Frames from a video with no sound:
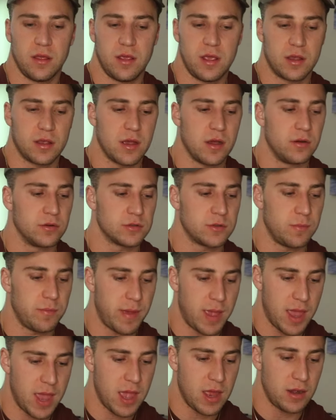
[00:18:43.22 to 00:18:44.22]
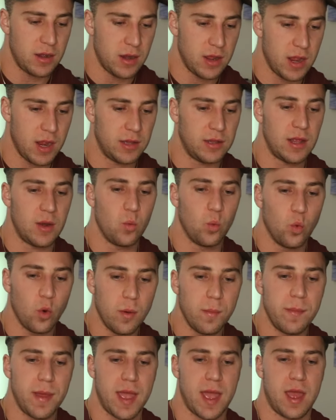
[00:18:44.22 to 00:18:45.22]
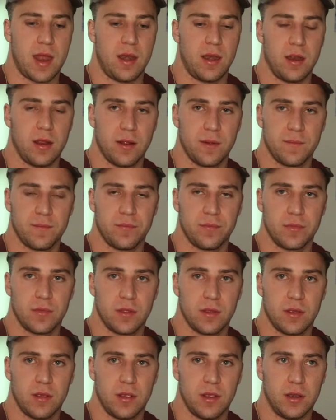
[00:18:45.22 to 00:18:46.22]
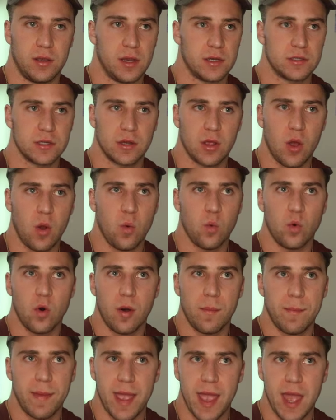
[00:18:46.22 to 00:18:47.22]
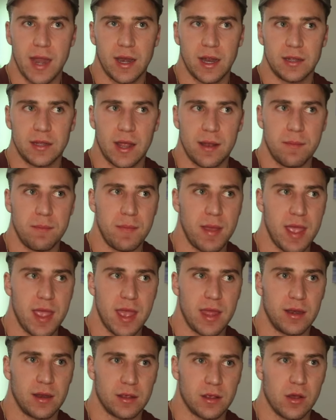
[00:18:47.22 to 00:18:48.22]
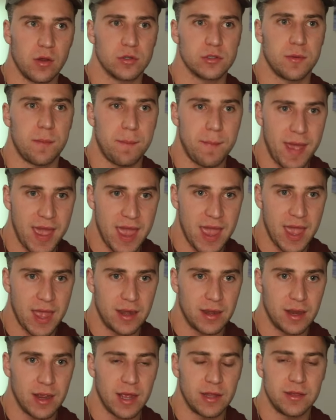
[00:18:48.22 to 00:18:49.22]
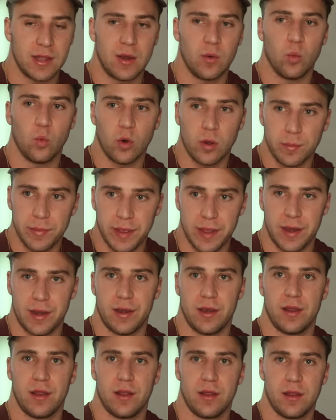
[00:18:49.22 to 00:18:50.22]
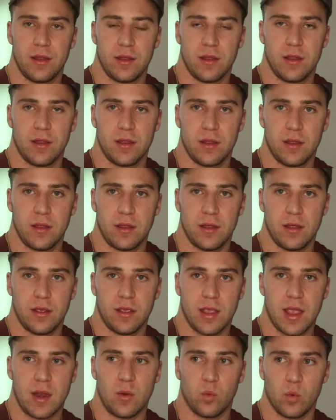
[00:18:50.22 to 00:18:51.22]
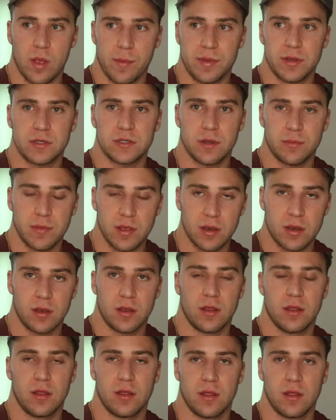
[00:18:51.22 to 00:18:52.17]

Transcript: It goes man and then woman. It doesn't go woman and then man. It goes man and then woman. And women submit.